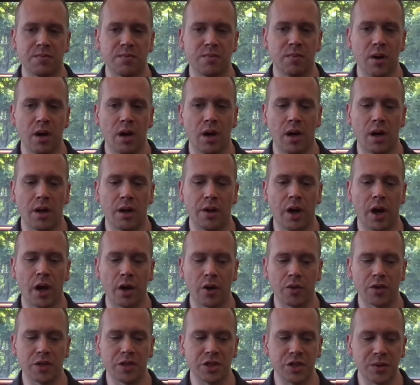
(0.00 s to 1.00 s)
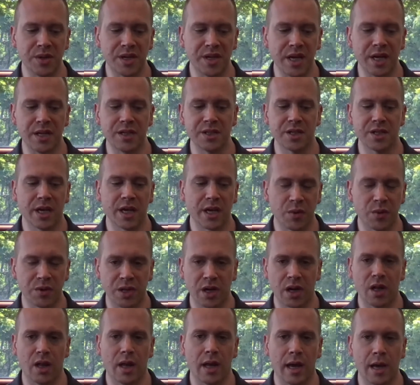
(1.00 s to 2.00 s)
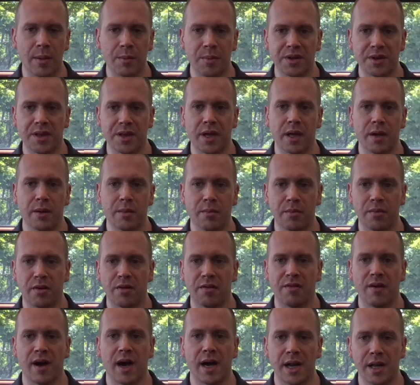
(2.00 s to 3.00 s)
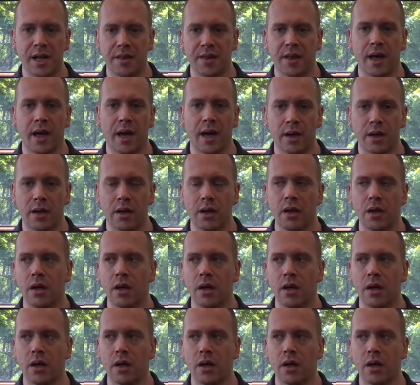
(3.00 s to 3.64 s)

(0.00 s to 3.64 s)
not only doing intake with the client, but then providing that